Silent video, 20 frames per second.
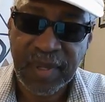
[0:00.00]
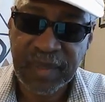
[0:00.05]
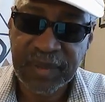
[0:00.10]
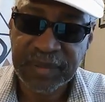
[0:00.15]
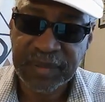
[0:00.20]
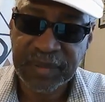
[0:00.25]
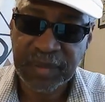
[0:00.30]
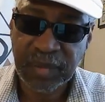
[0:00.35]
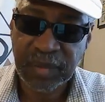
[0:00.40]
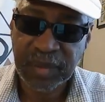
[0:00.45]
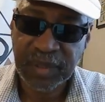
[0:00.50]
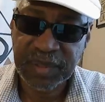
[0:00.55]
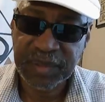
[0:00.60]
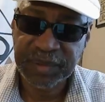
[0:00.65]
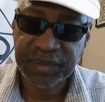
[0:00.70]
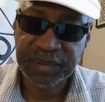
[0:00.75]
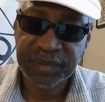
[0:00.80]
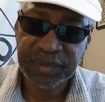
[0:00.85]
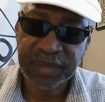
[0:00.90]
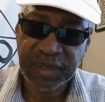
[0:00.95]
So this
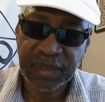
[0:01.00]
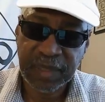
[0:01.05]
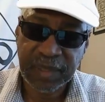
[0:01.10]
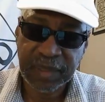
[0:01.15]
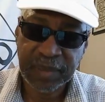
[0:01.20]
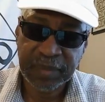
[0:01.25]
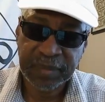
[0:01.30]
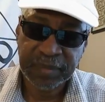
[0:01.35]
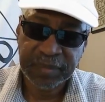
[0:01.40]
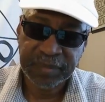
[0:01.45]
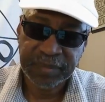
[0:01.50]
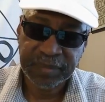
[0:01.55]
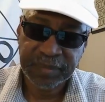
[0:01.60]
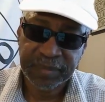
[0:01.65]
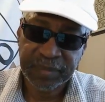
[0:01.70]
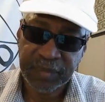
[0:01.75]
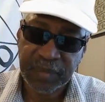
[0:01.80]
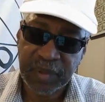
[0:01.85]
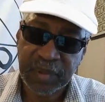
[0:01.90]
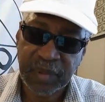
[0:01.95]
is a
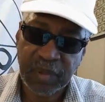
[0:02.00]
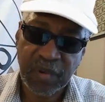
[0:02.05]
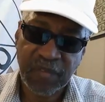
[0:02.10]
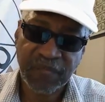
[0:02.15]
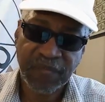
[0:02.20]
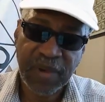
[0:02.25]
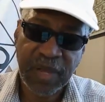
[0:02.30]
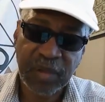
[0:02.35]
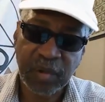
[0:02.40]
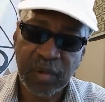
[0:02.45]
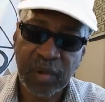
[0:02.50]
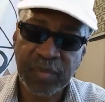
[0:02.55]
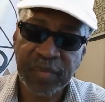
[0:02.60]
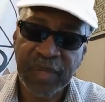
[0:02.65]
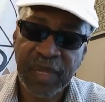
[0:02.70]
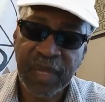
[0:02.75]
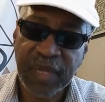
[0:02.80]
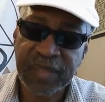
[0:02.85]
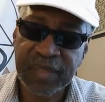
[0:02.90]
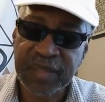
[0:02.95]
follow-up, and
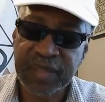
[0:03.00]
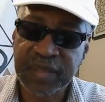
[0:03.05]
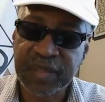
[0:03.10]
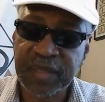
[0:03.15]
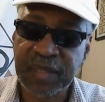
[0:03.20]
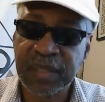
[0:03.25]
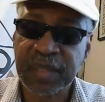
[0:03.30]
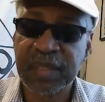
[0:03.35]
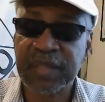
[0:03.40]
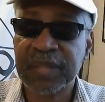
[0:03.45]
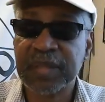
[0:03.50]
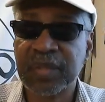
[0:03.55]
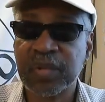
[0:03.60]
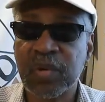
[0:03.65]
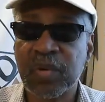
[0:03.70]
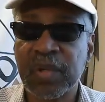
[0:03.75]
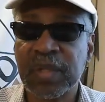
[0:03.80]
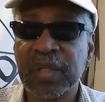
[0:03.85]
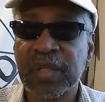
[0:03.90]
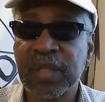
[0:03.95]
I just did this
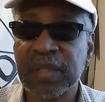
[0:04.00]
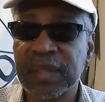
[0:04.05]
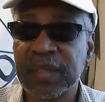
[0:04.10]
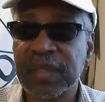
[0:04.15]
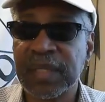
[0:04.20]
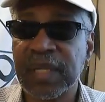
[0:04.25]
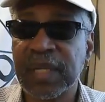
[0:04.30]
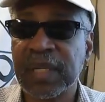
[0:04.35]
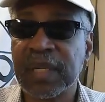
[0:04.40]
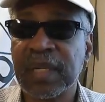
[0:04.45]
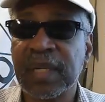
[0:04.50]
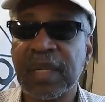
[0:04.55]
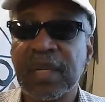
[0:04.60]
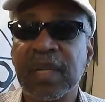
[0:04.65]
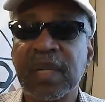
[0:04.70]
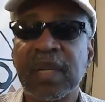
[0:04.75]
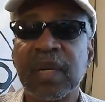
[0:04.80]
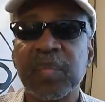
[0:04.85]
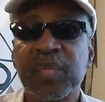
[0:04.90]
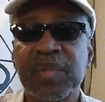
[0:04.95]
story the other day
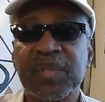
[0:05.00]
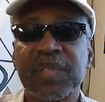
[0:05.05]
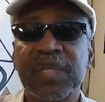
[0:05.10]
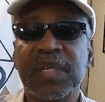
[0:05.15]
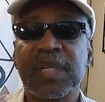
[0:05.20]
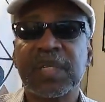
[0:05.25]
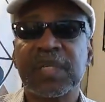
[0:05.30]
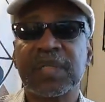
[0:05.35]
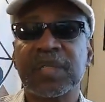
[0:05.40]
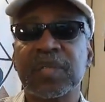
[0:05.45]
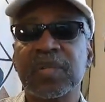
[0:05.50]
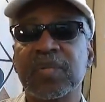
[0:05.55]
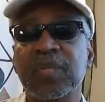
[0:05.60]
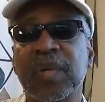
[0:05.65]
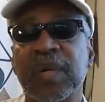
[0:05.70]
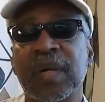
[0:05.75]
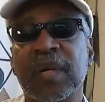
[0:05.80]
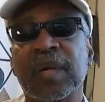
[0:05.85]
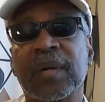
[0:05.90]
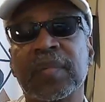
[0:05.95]
pertaining
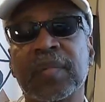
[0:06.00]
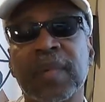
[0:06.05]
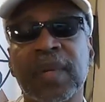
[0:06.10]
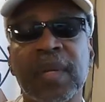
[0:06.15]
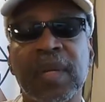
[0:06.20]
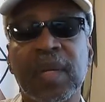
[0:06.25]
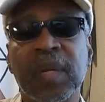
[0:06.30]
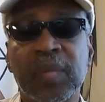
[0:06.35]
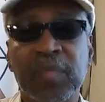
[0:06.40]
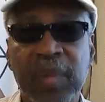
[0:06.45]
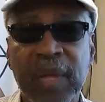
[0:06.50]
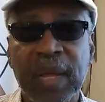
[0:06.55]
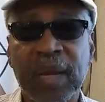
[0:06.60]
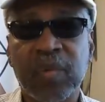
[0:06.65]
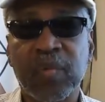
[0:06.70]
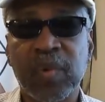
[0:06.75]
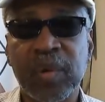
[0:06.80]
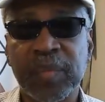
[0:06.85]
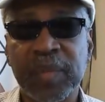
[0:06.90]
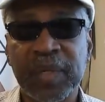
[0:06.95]
to black
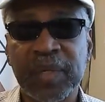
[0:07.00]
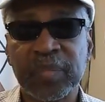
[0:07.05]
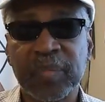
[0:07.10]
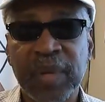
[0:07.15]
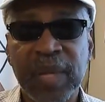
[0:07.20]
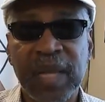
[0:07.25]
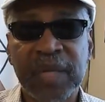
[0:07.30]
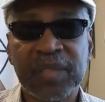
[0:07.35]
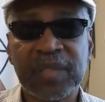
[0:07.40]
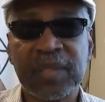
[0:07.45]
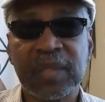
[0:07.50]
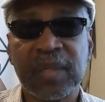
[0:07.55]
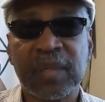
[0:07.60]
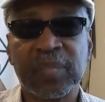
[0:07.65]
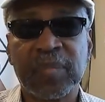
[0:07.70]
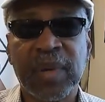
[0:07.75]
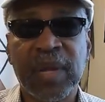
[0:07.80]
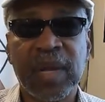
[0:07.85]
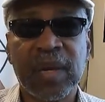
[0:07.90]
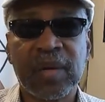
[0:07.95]
women and
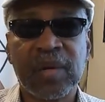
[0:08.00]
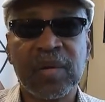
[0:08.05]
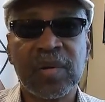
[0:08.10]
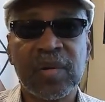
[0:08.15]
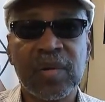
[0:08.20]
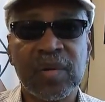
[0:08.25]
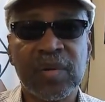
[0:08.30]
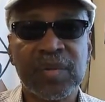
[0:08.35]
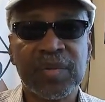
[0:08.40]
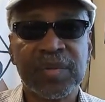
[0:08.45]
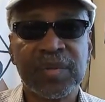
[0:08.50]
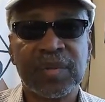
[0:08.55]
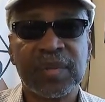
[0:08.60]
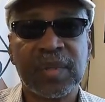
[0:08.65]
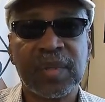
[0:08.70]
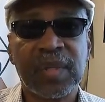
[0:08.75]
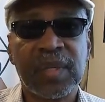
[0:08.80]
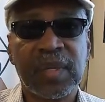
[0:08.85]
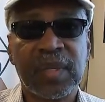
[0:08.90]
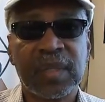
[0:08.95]
black girls
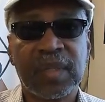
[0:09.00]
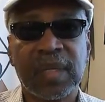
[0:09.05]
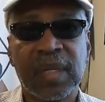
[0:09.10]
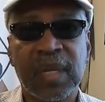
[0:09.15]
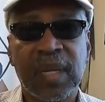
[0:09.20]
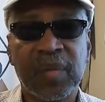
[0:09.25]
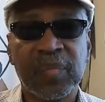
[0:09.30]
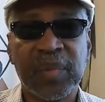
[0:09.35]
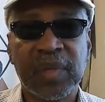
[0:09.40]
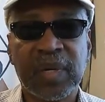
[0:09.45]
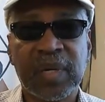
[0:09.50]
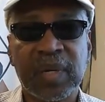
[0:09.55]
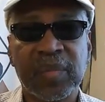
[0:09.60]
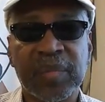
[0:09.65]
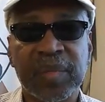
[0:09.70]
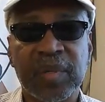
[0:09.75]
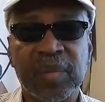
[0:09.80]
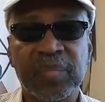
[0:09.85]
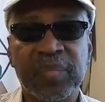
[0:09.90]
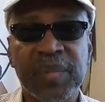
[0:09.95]
that have been coming
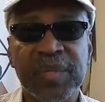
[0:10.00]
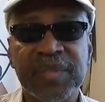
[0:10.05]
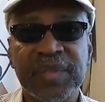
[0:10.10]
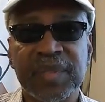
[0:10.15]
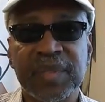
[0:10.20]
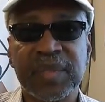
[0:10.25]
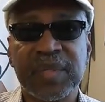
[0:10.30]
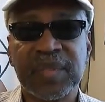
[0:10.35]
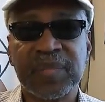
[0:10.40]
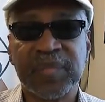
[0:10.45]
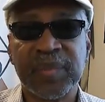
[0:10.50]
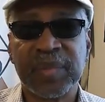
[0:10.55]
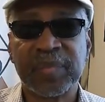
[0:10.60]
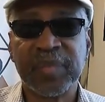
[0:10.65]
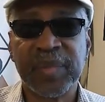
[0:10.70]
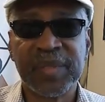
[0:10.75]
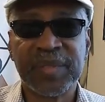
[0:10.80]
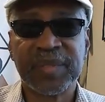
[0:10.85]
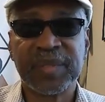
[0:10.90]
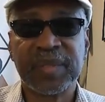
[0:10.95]
up missing, that's been
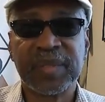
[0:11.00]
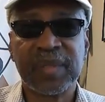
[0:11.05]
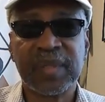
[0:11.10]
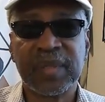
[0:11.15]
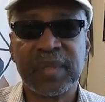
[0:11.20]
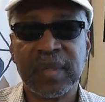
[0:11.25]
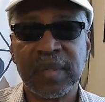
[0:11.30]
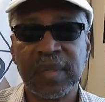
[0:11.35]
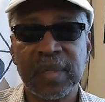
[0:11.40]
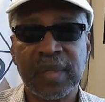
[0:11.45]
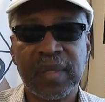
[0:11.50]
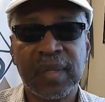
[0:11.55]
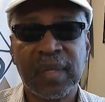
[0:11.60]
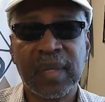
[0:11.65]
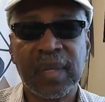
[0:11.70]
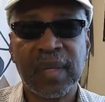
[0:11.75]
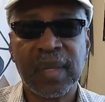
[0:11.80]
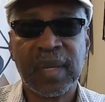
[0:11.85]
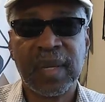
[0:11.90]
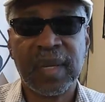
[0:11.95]
missing here.
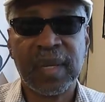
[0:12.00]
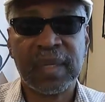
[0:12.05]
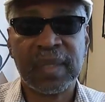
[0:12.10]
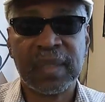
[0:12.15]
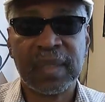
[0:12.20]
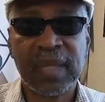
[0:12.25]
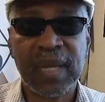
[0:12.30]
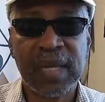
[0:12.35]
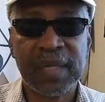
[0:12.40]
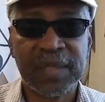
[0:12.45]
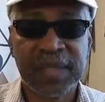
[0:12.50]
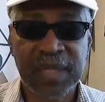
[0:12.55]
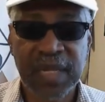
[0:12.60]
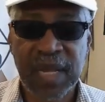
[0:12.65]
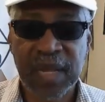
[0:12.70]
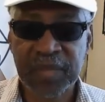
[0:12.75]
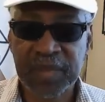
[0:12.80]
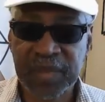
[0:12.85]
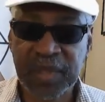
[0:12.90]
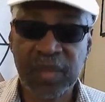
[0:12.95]
And a lot of
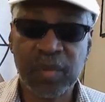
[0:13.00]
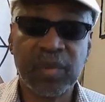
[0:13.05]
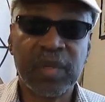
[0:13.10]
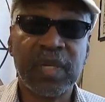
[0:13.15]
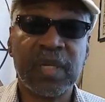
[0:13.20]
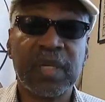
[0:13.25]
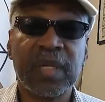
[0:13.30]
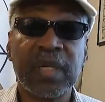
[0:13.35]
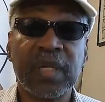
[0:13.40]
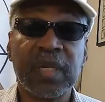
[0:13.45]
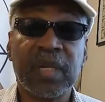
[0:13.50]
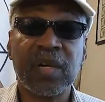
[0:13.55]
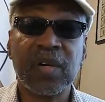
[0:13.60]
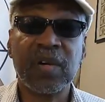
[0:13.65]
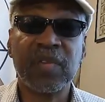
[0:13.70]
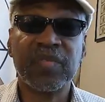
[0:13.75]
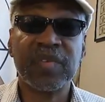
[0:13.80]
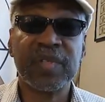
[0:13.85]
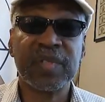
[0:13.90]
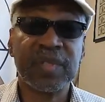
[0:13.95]
times they don't get any
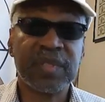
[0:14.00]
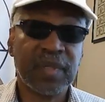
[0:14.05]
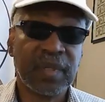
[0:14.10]
coverage,